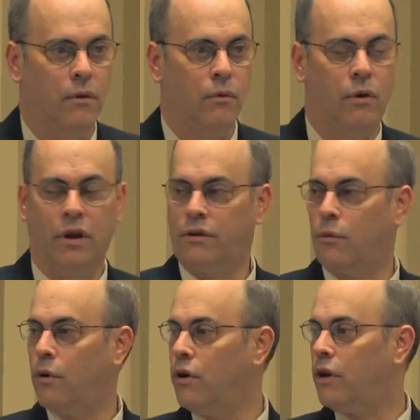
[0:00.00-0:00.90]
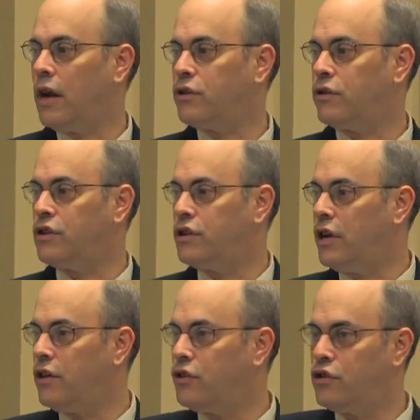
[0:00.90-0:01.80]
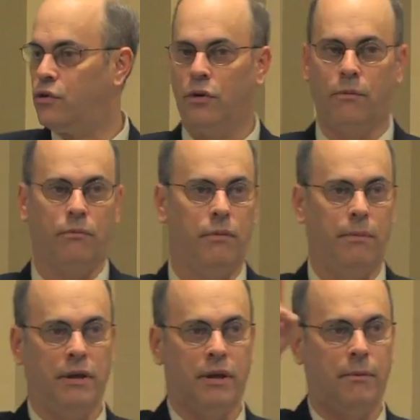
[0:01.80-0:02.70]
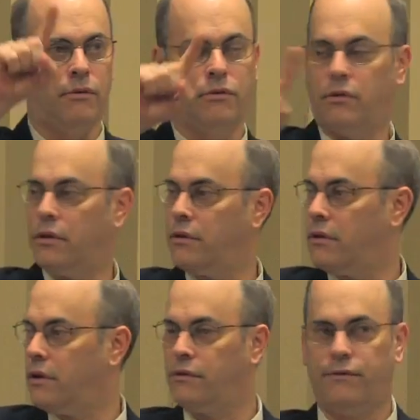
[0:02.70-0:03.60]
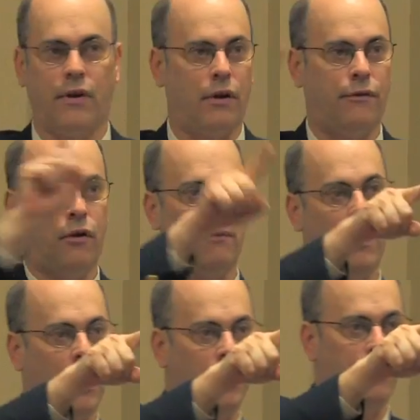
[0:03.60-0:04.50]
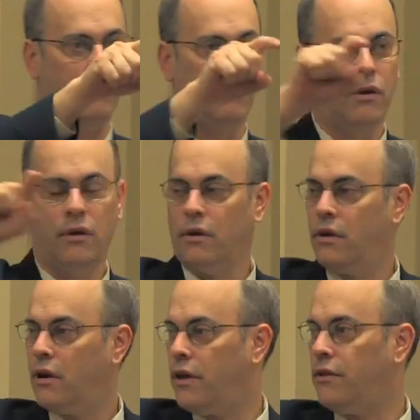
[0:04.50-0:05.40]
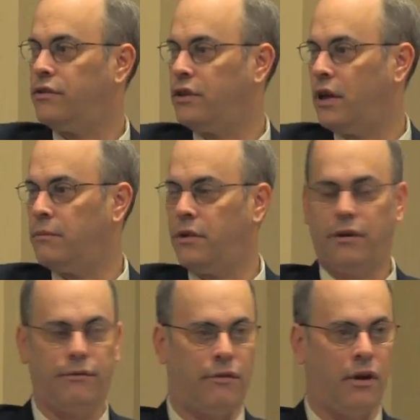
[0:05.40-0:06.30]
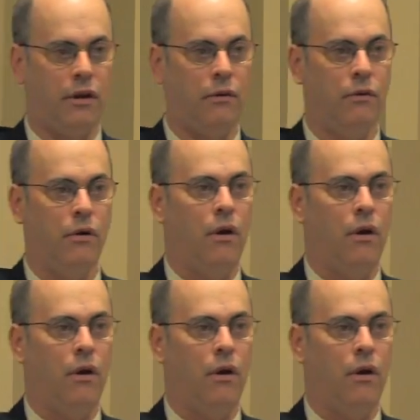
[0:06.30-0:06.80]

What is it? Well, you can actually see there's two of them being demonstrated. There's, there's Verifone behind you, and there's CMT in front of you.